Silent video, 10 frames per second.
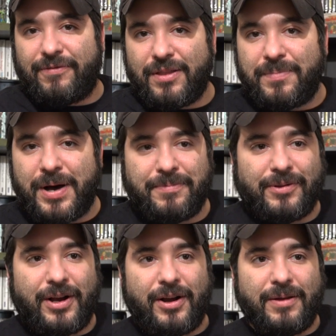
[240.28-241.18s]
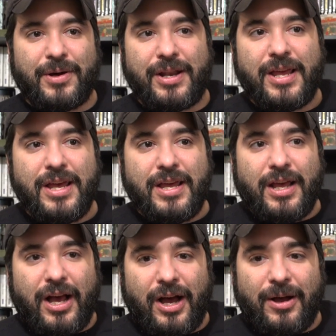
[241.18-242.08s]
for the popularity, but
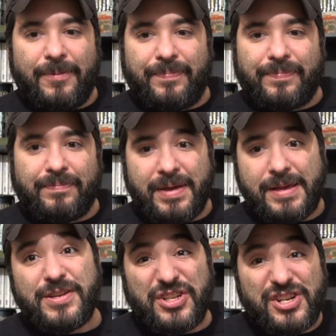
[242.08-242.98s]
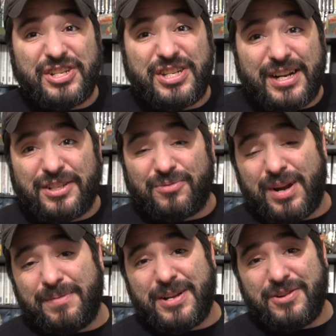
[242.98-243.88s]
um, maybe she just did it to
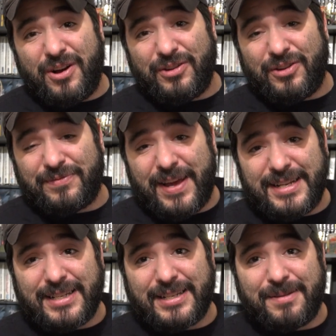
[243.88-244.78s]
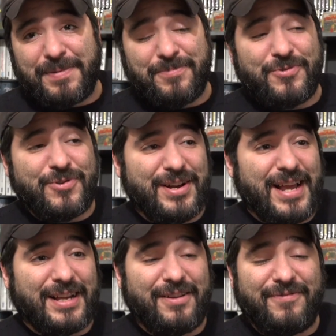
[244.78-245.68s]
rub it in all y'all's faces, the people who are
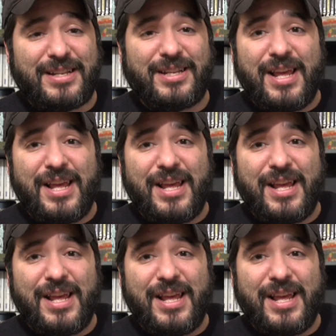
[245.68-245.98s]
negative. That's,